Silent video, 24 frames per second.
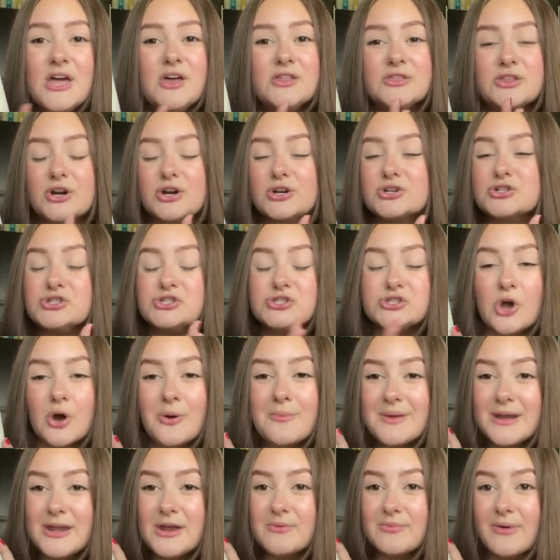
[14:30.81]
There are so
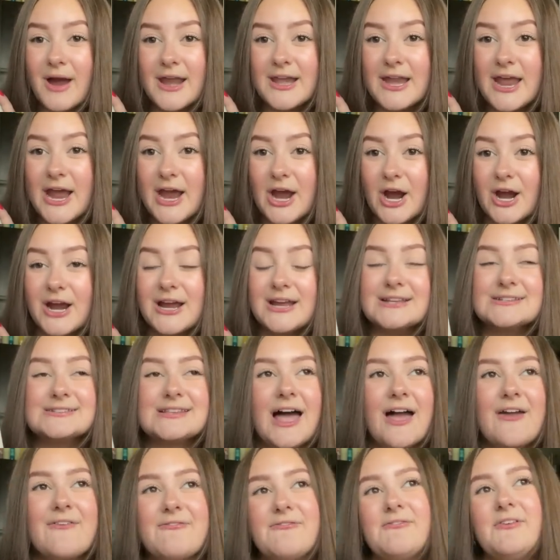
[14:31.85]
many red herrings.
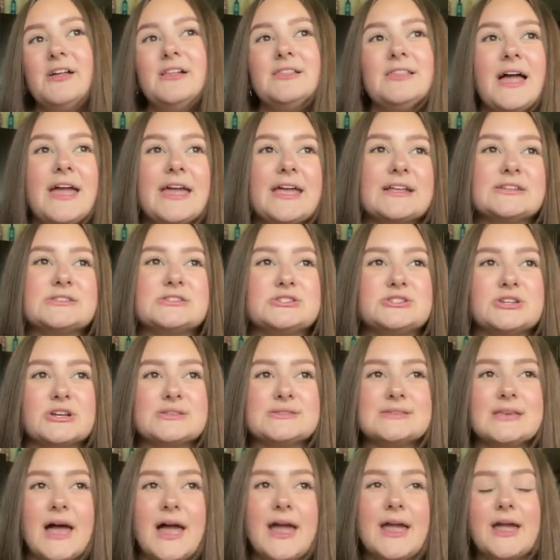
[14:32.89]
I feel like it's
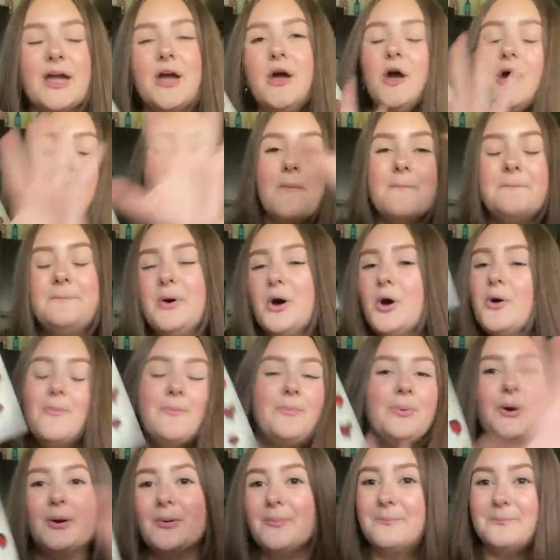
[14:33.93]
just like boom,
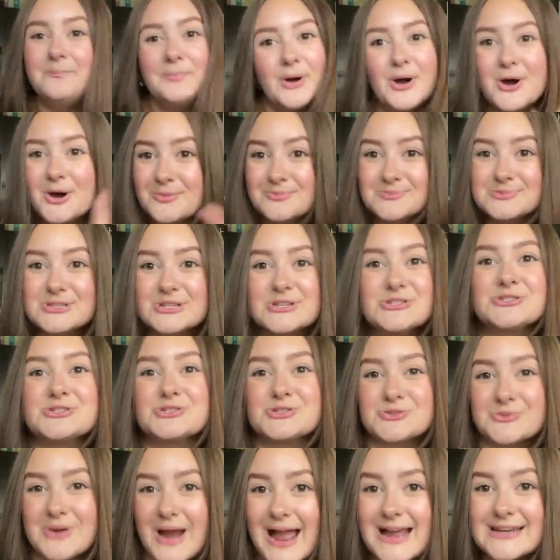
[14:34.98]
boom, boom,
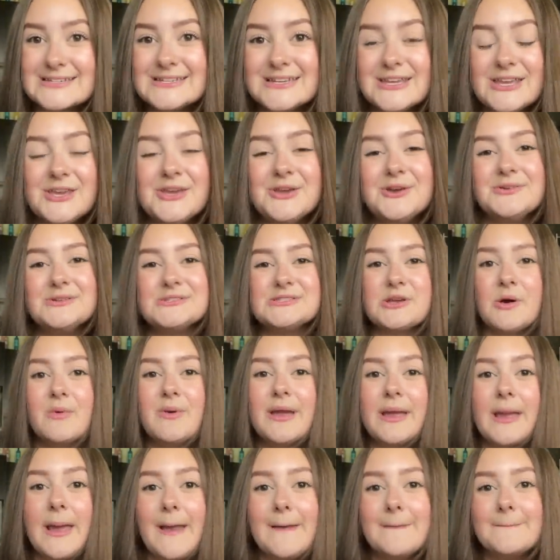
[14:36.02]
distracting you so
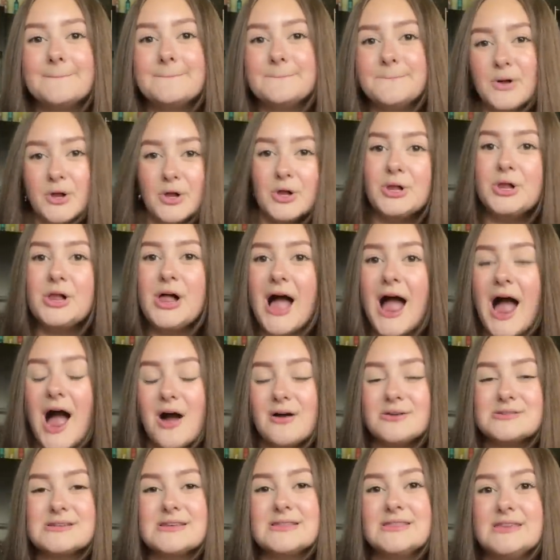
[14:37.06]
it can pull
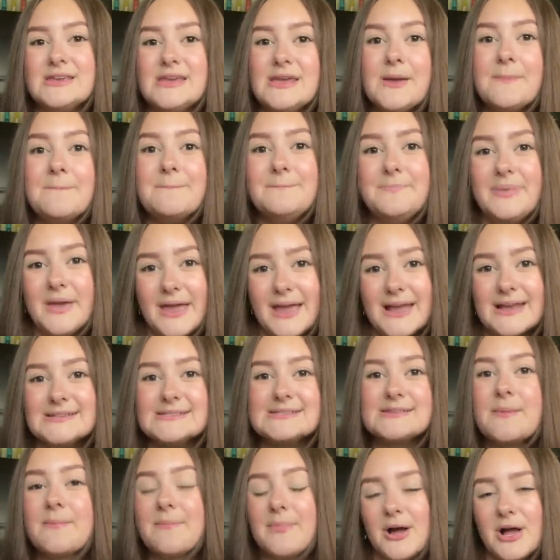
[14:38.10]
out the
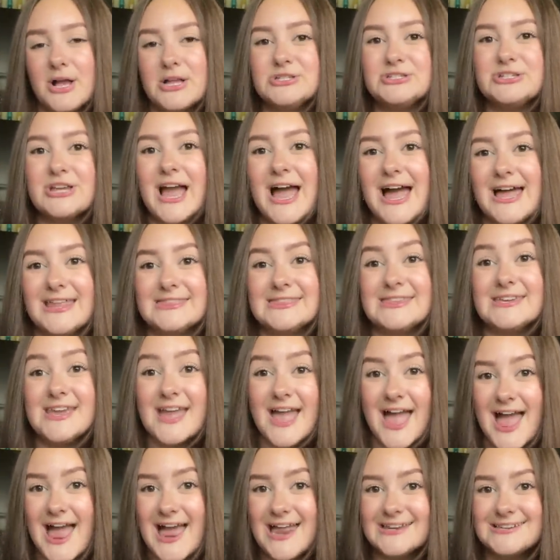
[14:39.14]
biggest punch at the
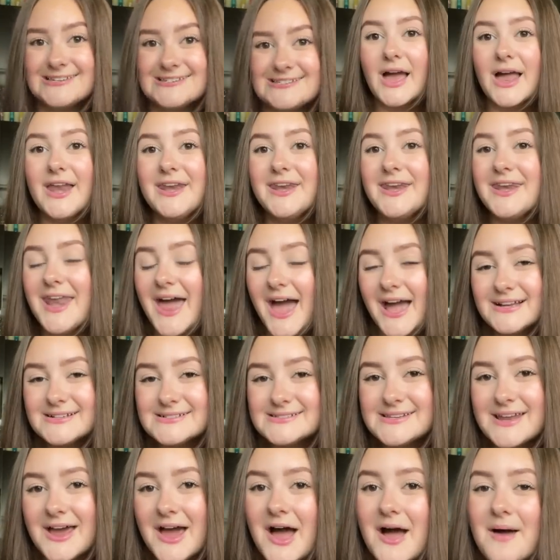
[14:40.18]
end.
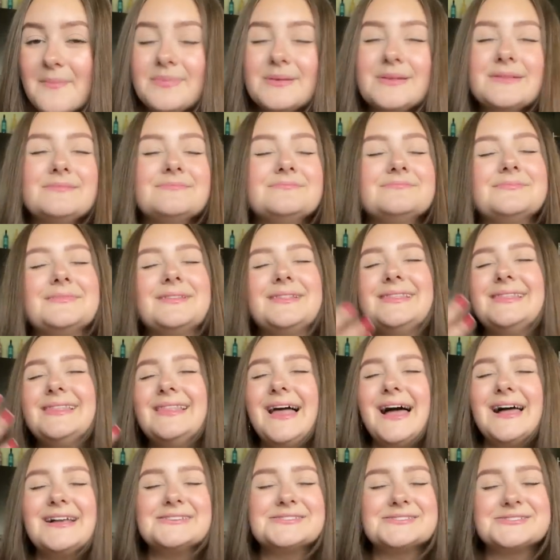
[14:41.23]
Next up,
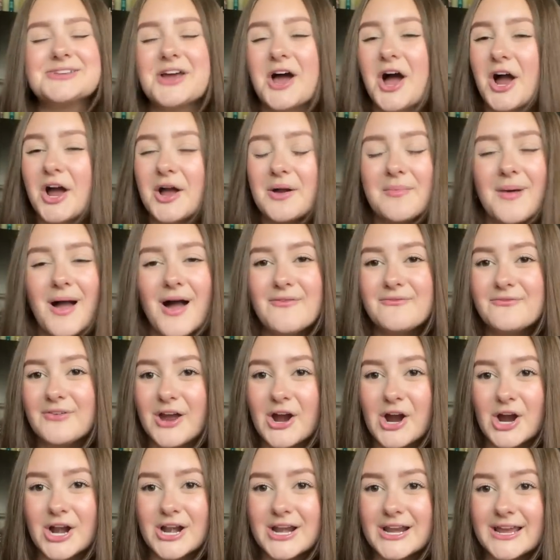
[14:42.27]
let's talk about
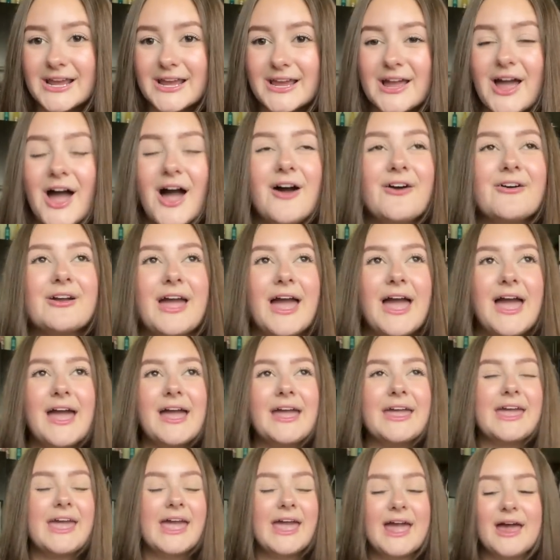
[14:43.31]
Verity.
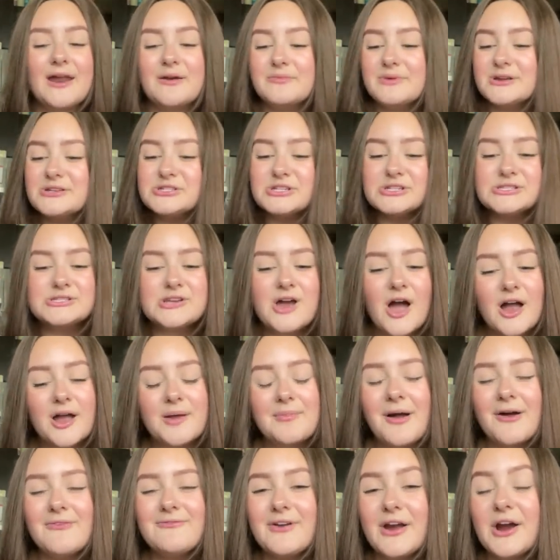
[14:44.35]
Okay, can we just talk
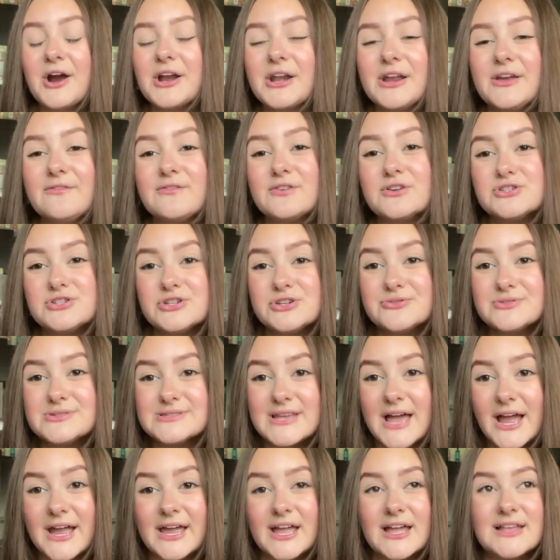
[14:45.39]
about Verity for 2
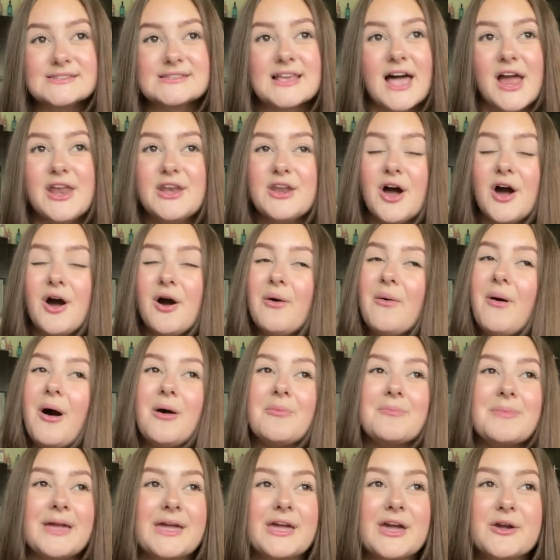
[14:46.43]
seconds? I know,
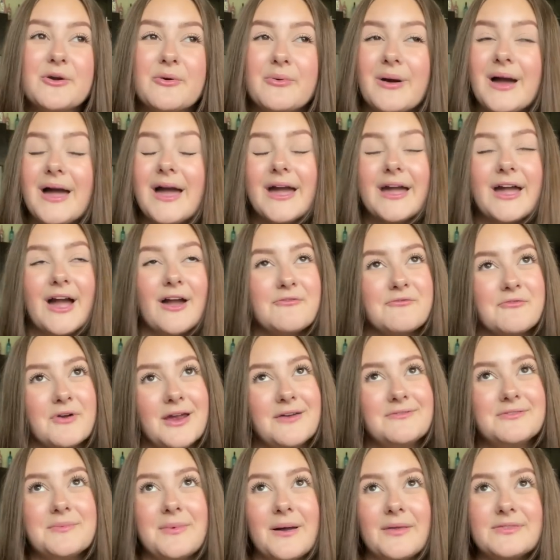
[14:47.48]
I'll make it quick. I've
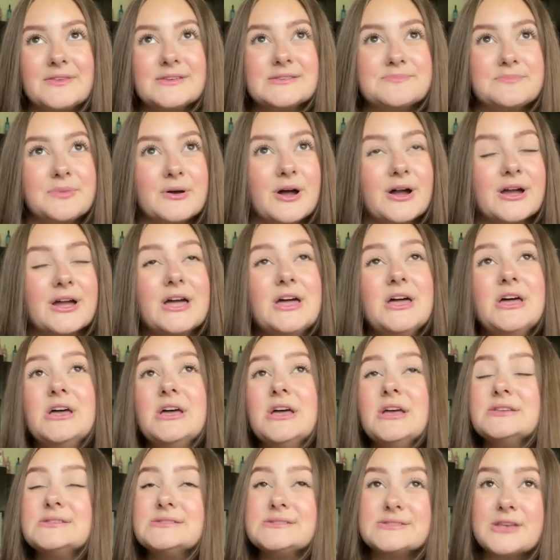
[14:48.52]
raved about this book
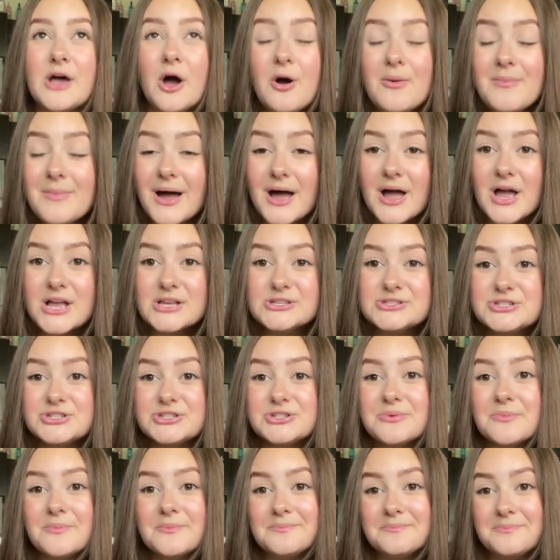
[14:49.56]
so
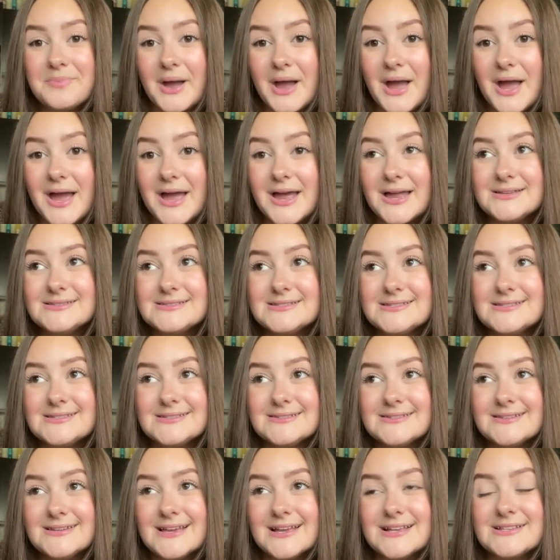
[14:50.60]
much, but
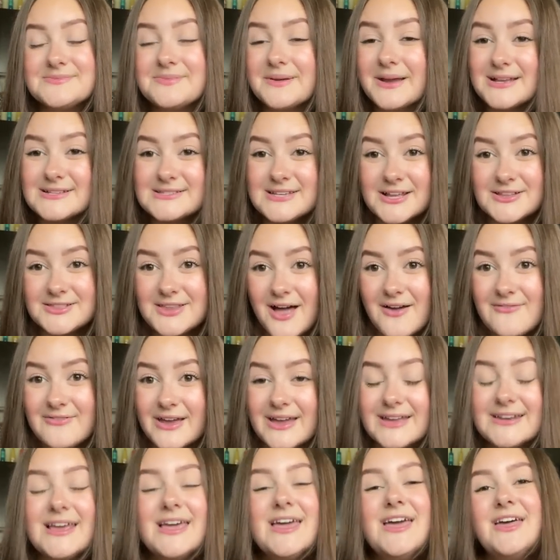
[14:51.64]
it's because I love
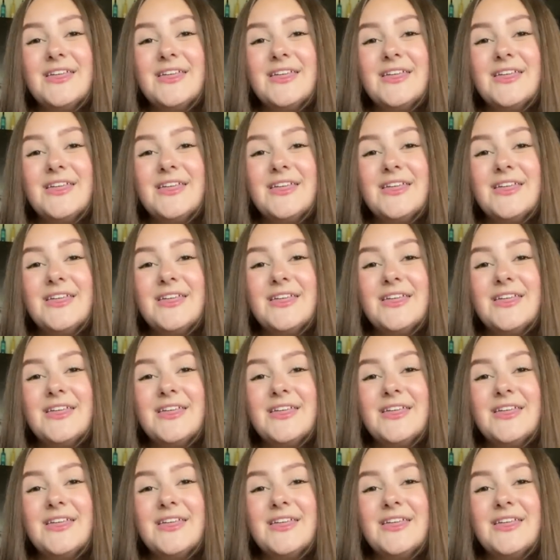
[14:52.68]
it.